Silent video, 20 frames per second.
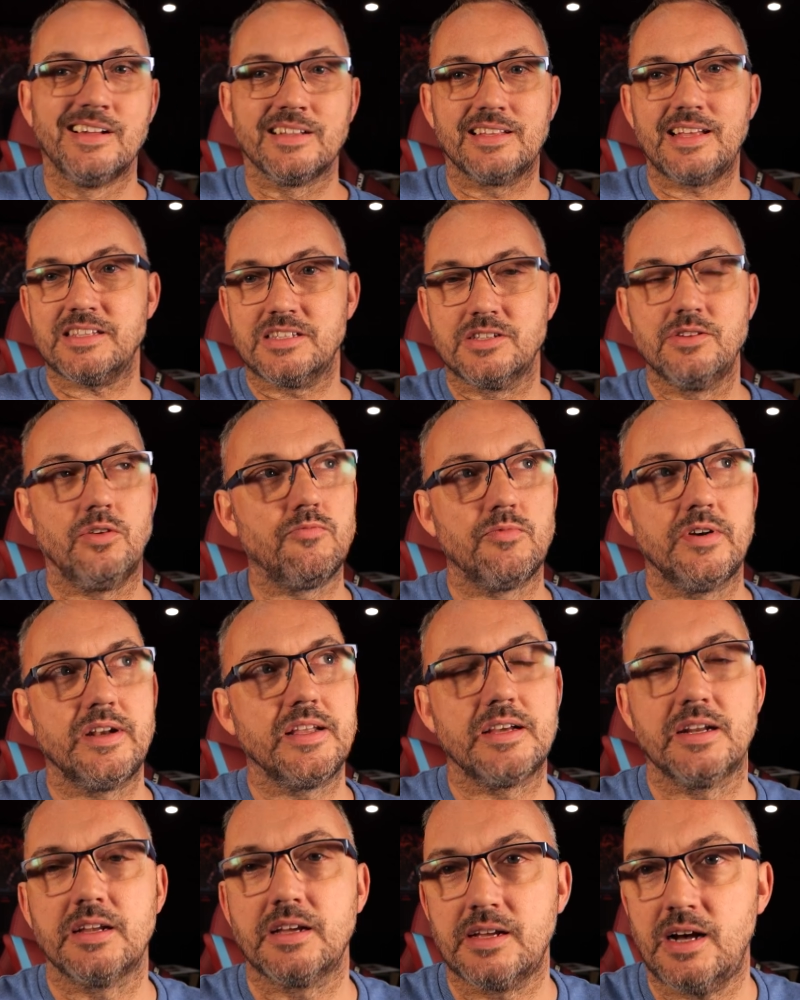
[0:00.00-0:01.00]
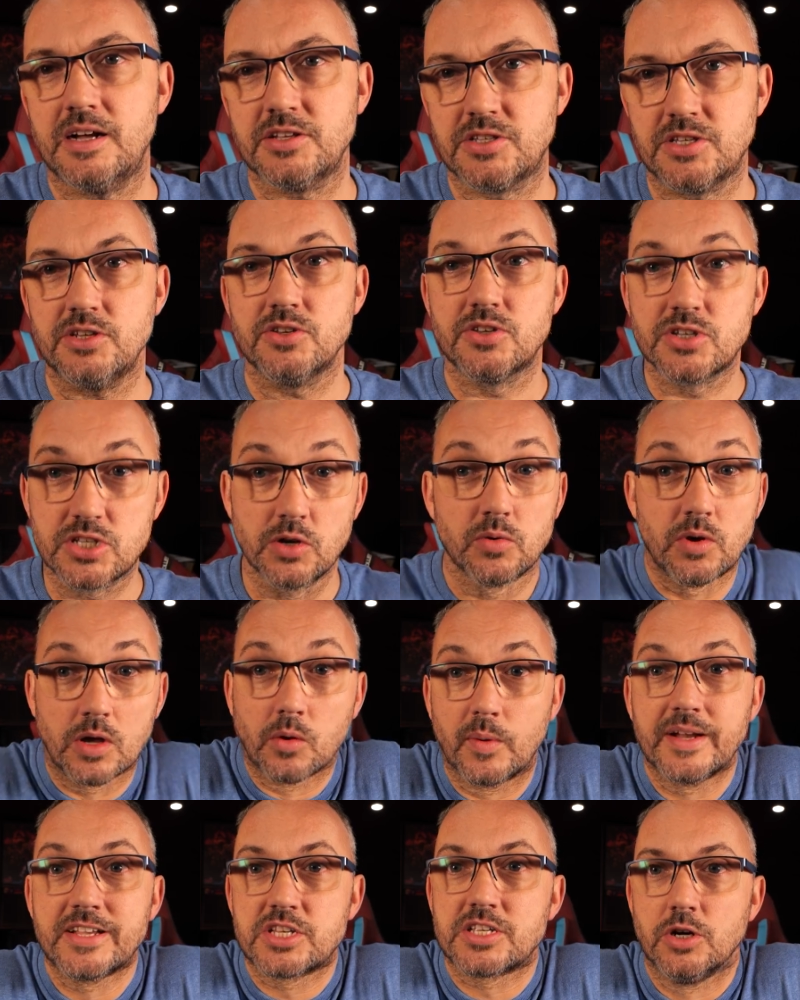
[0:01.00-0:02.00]
That's not really going to cut it.
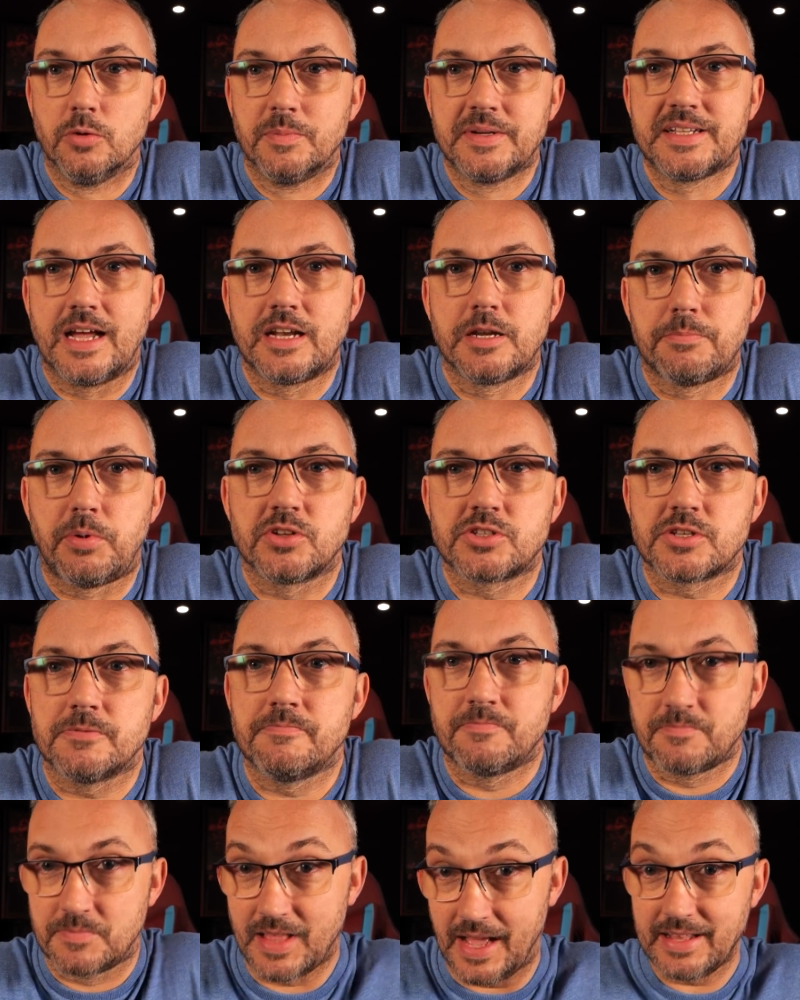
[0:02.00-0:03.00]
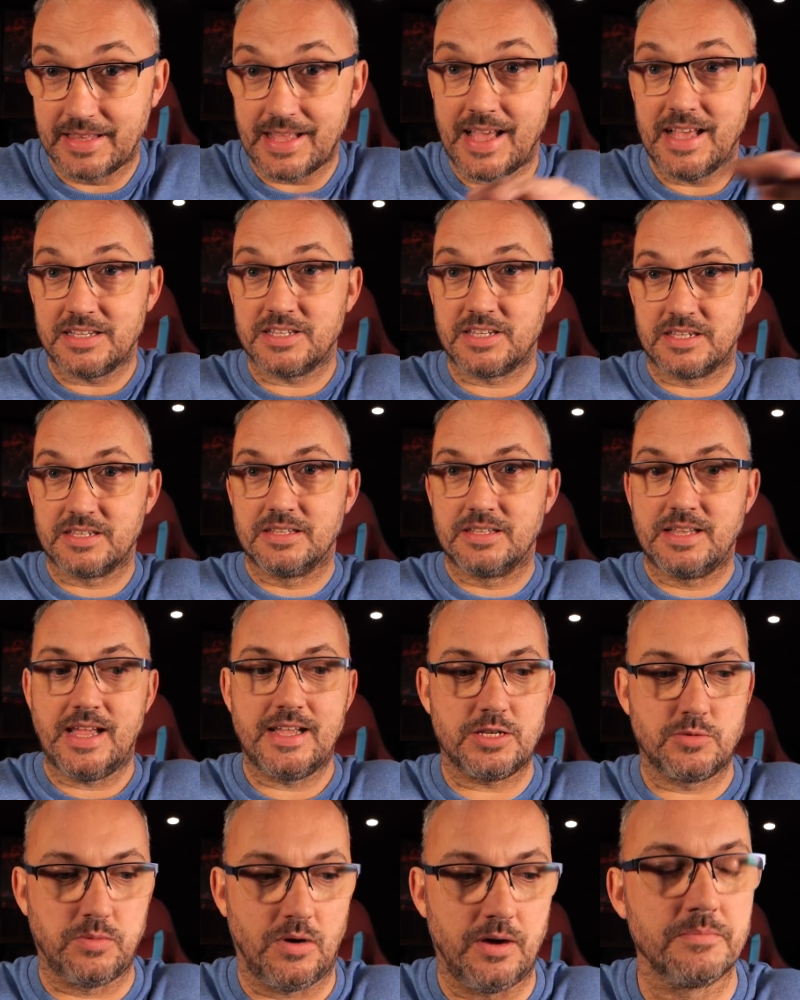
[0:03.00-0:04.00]
We'd still be down the bottom. That's
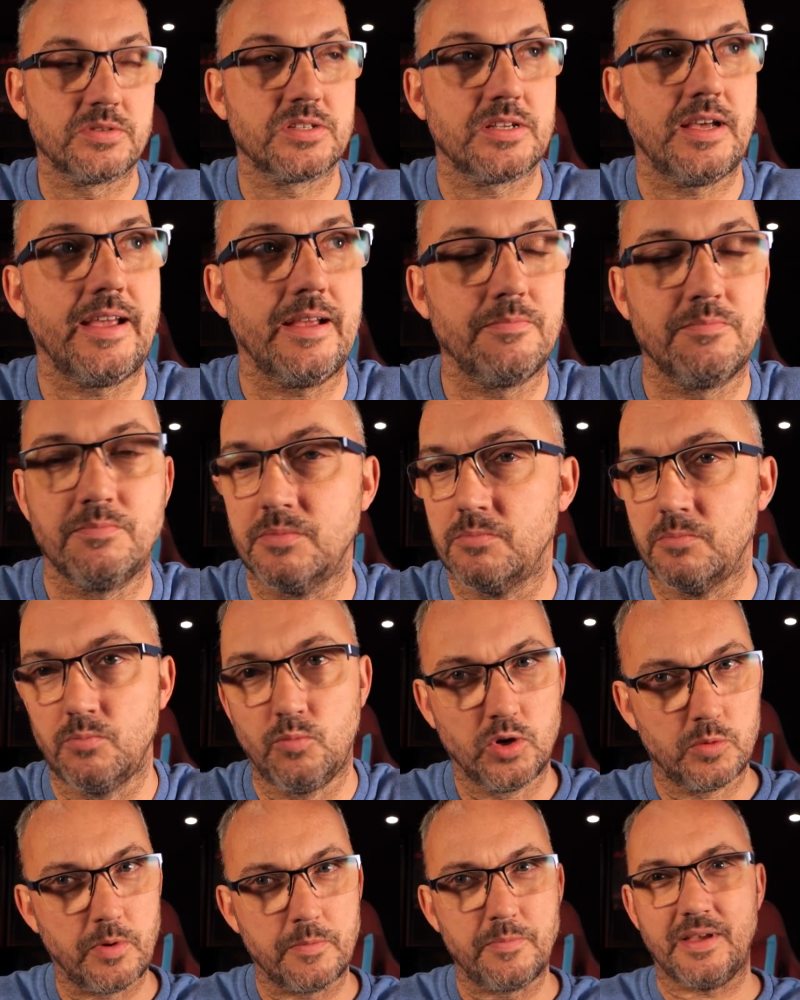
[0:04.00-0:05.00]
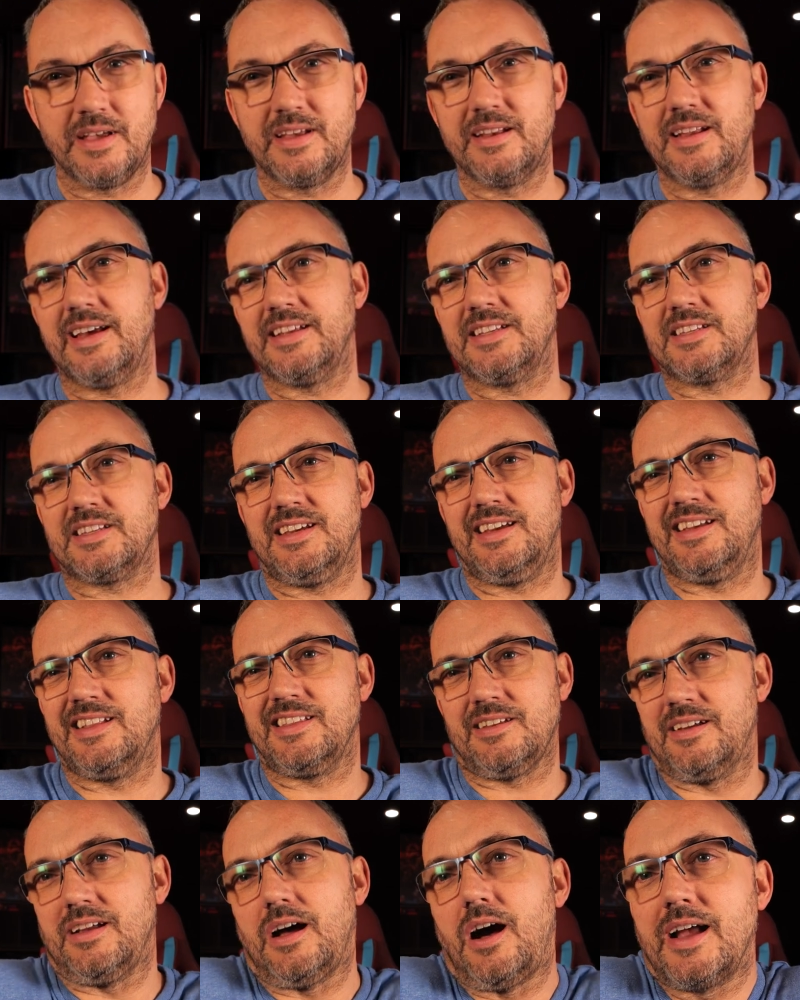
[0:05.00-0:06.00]
what I'm saying. Would we be in
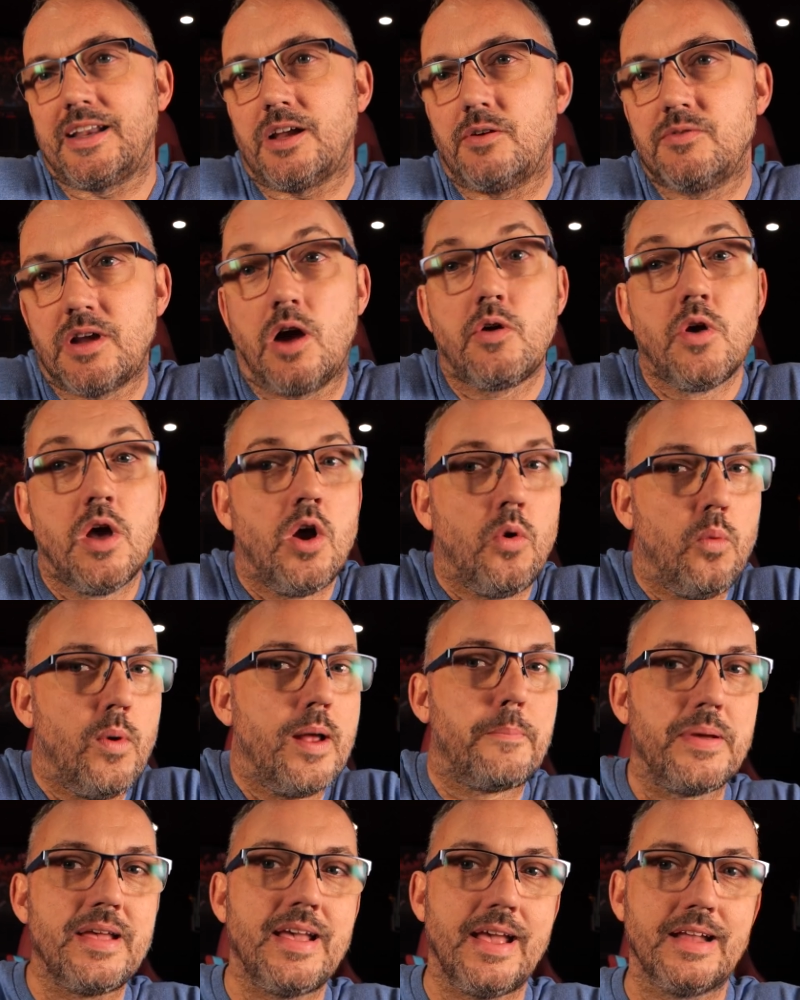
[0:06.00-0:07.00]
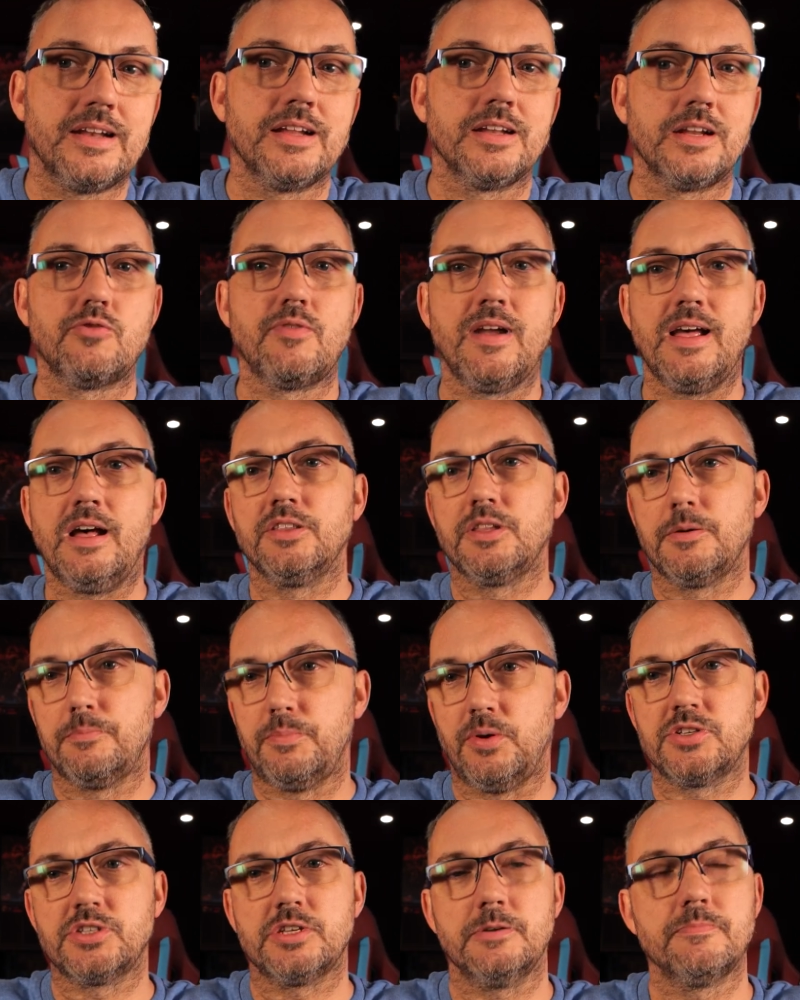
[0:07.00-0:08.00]
18th? I don't know. We'd be in and around the
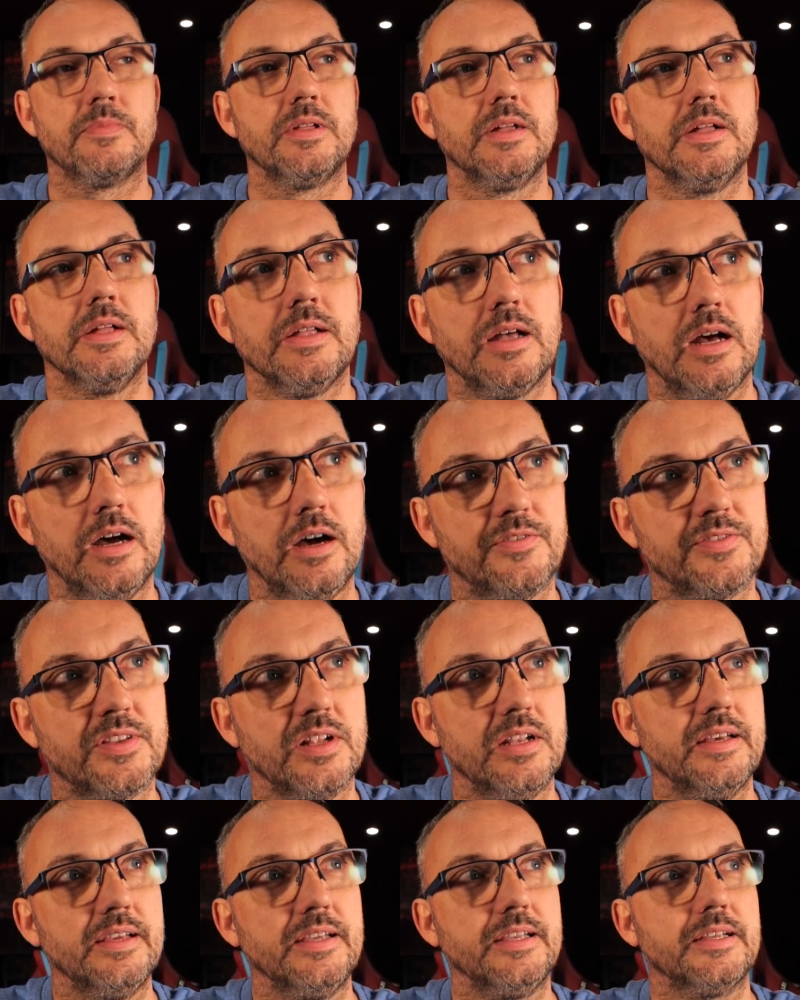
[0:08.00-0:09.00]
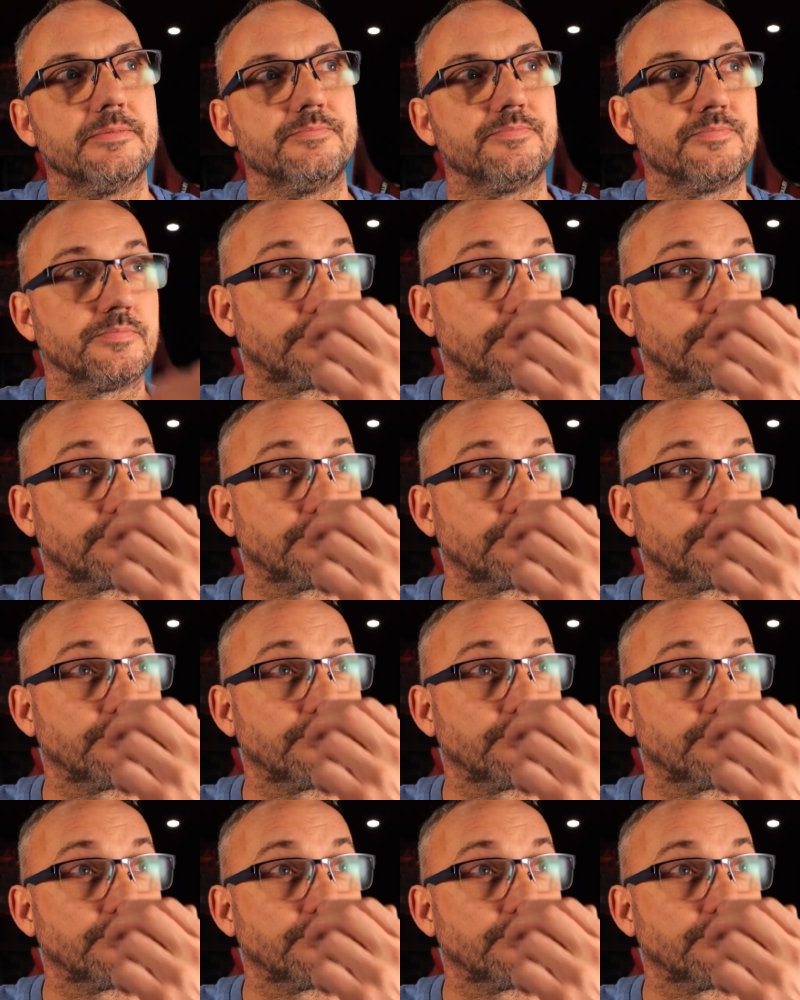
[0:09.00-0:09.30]
bottom of the league.